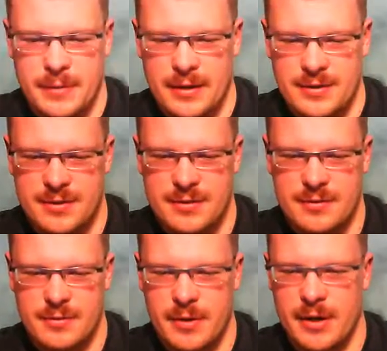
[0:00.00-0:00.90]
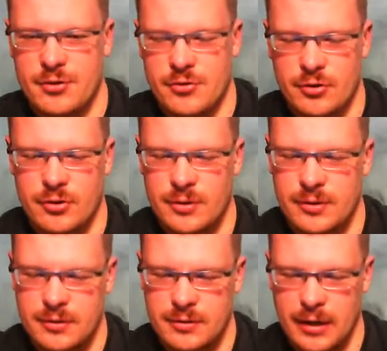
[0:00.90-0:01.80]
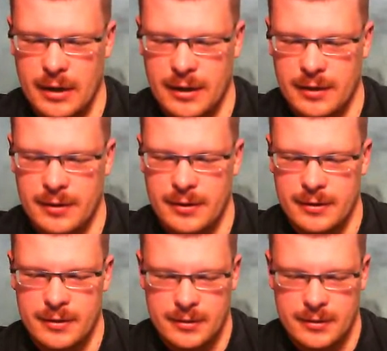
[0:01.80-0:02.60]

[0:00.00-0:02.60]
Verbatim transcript: PS3 controller and uh,